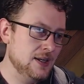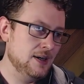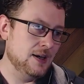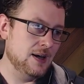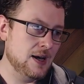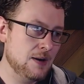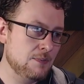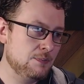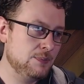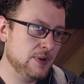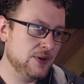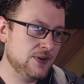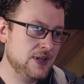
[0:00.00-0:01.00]

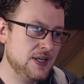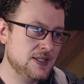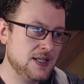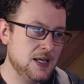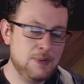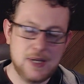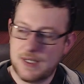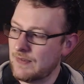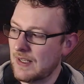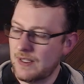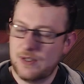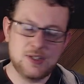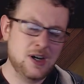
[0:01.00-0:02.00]
But these EPS
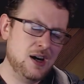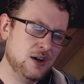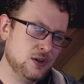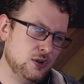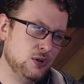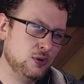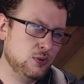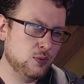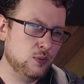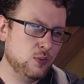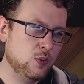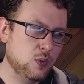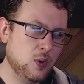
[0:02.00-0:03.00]
values are
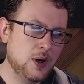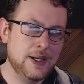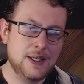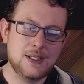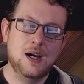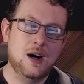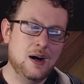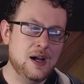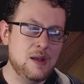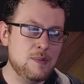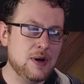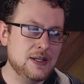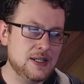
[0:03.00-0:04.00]
quite high
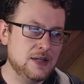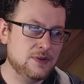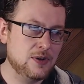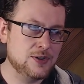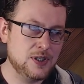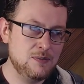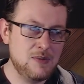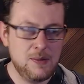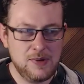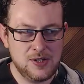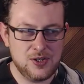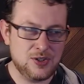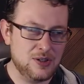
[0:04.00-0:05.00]
by default. So maybe
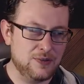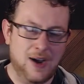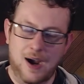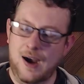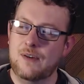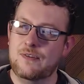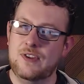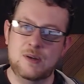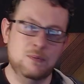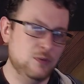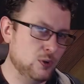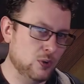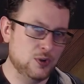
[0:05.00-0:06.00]
just sort of halve
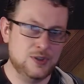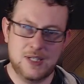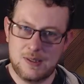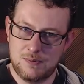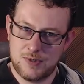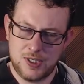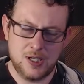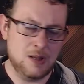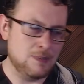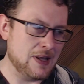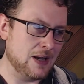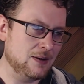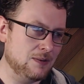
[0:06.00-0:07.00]
them, quarter them, turn them
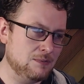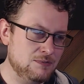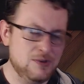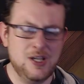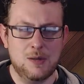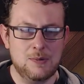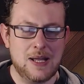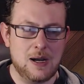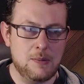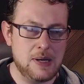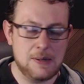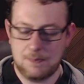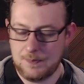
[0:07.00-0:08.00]
down a bit.